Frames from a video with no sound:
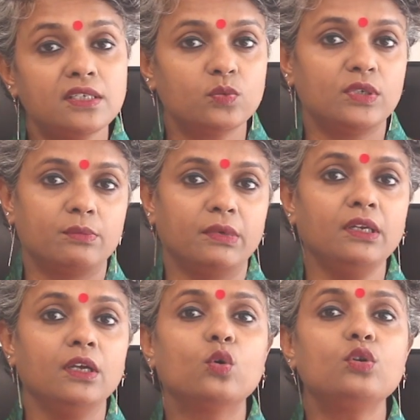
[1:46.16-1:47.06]
this
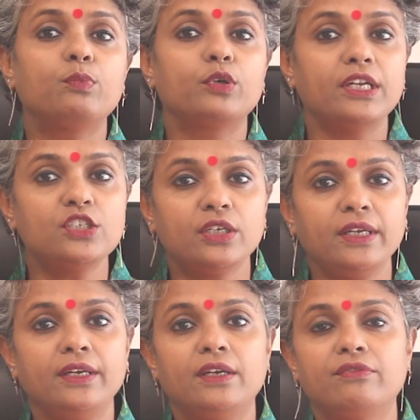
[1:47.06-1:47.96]
vitamin could
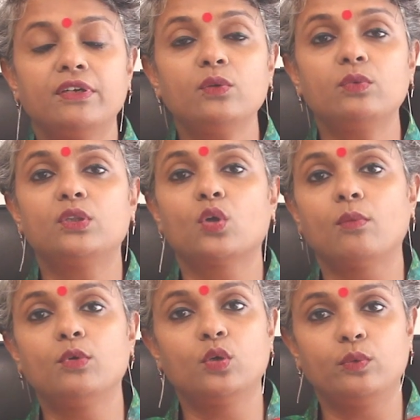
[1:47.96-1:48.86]
potentially interfere with
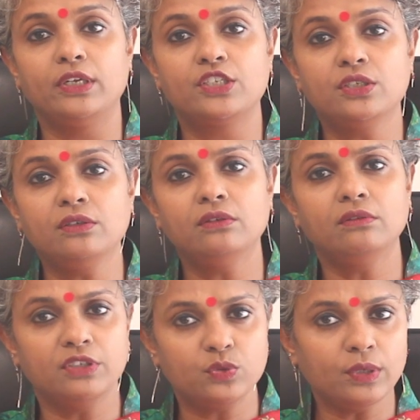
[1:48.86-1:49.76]
normal ovulation,
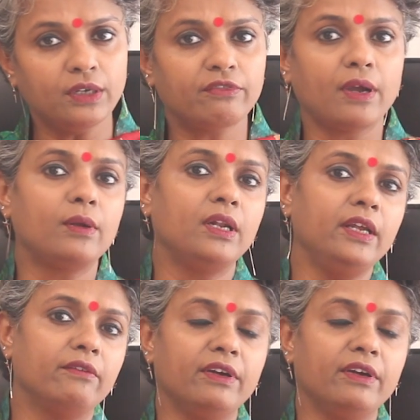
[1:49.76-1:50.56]
which may finally